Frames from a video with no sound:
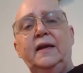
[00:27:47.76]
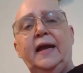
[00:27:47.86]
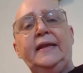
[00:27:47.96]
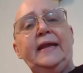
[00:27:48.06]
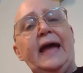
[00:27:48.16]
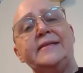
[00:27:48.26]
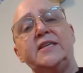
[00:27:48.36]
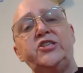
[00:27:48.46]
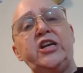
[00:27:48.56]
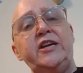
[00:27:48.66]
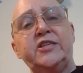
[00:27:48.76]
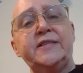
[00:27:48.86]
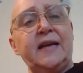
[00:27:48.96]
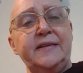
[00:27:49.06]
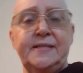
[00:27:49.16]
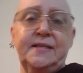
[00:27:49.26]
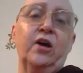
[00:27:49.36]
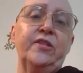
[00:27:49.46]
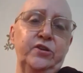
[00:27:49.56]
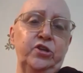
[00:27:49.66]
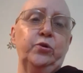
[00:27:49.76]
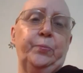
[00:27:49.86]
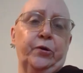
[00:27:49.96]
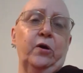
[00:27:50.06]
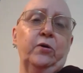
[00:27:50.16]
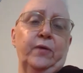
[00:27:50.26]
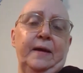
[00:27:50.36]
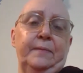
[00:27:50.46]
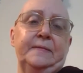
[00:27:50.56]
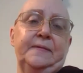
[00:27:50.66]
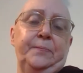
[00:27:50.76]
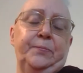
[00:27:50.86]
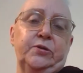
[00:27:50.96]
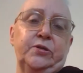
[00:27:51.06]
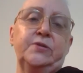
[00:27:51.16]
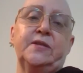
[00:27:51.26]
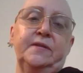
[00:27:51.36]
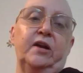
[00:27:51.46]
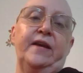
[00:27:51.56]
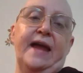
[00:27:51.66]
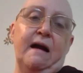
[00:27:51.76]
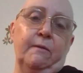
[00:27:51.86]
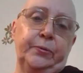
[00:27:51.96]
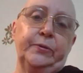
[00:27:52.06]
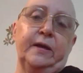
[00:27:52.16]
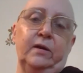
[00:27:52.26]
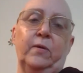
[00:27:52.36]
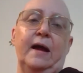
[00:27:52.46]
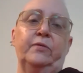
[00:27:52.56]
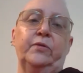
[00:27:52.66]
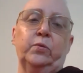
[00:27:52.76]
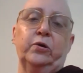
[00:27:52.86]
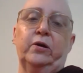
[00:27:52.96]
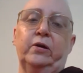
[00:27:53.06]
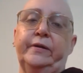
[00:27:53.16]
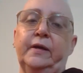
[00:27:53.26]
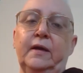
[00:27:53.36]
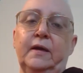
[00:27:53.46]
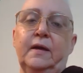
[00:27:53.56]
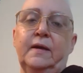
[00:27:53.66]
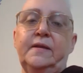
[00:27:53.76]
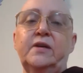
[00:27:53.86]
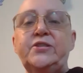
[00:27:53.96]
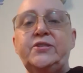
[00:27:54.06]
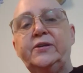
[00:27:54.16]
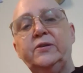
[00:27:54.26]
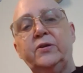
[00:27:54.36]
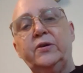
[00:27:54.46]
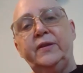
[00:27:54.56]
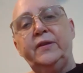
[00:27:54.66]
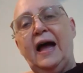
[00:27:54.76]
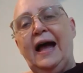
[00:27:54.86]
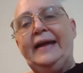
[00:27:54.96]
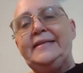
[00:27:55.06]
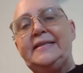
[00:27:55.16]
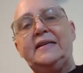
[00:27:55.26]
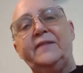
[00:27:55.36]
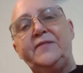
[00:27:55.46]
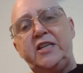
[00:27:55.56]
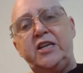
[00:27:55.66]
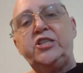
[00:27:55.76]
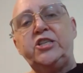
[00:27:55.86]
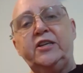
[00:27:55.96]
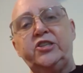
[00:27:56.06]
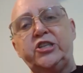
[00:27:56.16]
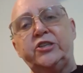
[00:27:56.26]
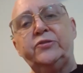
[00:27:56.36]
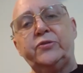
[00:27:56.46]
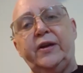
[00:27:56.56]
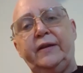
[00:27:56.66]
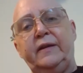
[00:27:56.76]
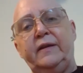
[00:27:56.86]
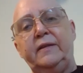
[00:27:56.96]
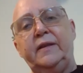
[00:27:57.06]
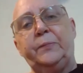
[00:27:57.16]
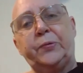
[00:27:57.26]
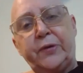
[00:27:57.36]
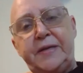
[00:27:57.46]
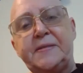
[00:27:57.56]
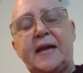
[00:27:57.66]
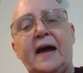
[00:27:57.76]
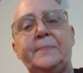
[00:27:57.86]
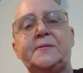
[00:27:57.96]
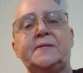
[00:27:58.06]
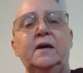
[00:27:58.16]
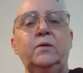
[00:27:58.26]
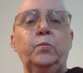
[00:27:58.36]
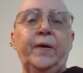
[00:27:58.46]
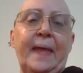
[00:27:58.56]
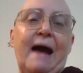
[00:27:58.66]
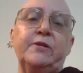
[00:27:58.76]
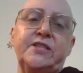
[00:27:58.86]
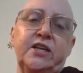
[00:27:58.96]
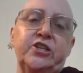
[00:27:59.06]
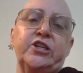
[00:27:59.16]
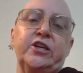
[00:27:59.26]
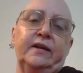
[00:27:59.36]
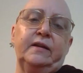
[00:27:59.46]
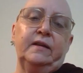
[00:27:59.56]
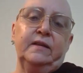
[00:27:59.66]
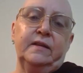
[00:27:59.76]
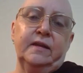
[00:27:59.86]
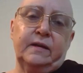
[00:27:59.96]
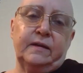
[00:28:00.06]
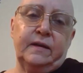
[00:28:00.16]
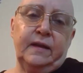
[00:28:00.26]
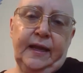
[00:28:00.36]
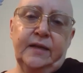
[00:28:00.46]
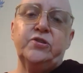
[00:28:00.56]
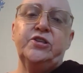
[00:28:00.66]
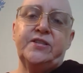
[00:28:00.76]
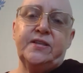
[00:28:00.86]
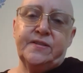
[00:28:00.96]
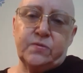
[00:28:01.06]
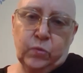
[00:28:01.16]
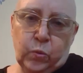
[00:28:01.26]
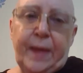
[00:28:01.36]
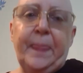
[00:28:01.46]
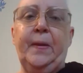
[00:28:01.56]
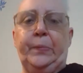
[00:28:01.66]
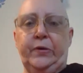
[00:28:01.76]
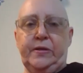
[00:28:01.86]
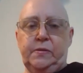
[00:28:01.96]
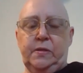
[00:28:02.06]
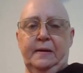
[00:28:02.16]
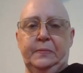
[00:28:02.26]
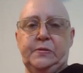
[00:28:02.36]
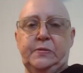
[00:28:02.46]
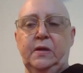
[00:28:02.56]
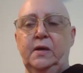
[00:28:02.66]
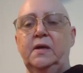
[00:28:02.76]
And it hasn't changed because I saw the new program that they produced and they're now putting around the world. They're still on the idea of teaching children the precepts without teaching the hindrances with the precepts.